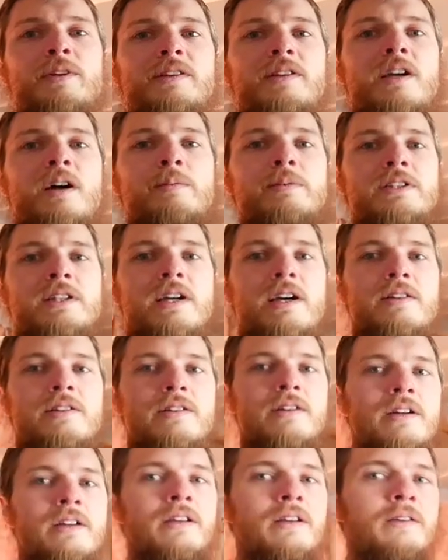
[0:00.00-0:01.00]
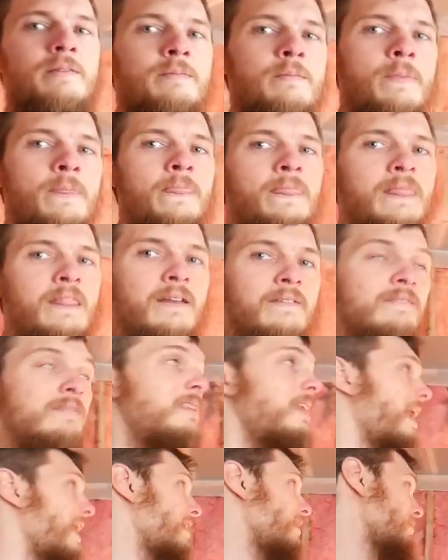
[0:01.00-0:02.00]
is coming together.
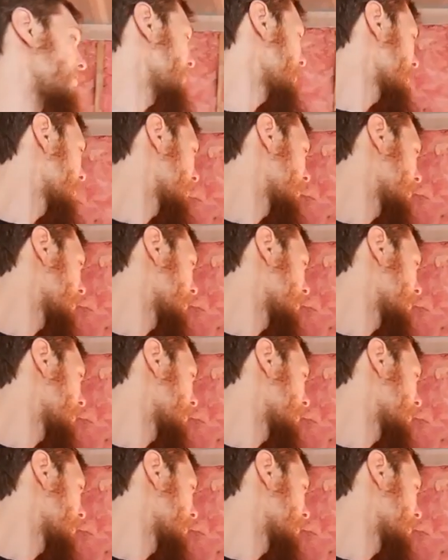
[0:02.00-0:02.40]
Now,